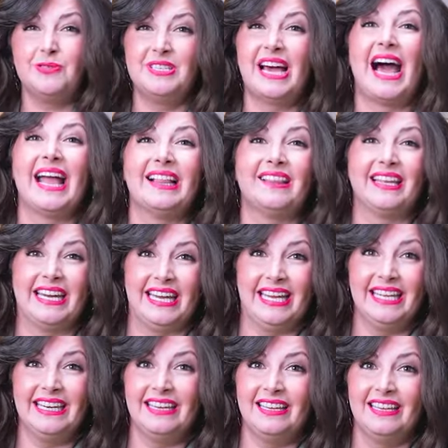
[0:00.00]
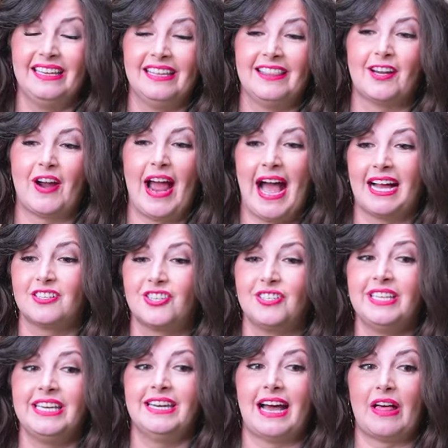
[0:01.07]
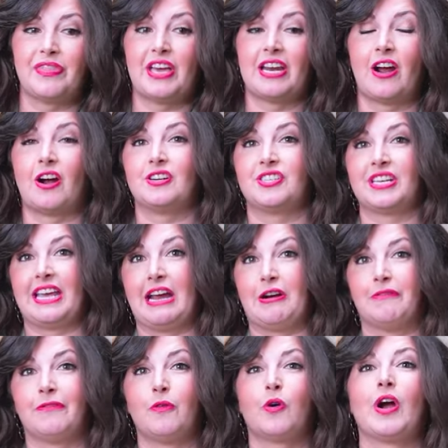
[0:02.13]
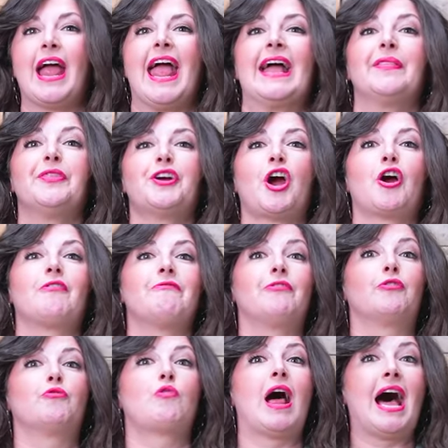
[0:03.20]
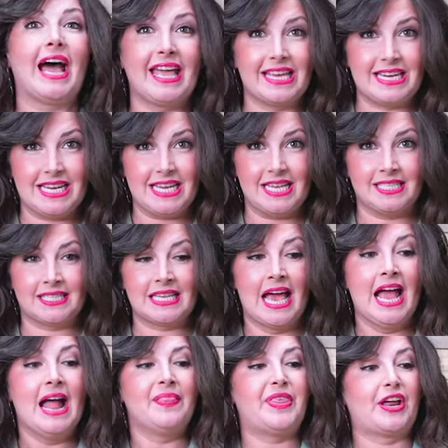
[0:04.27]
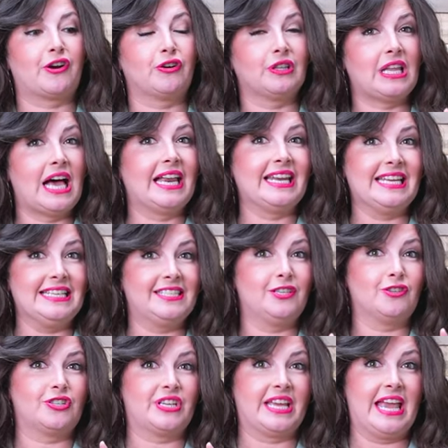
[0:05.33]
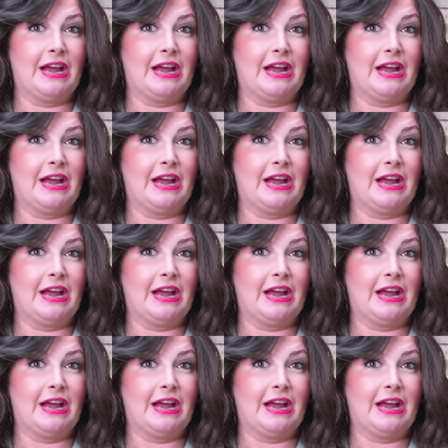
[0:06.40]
you dial it in, they're actually not that hard to care for. And there are varieties that are a lot easier to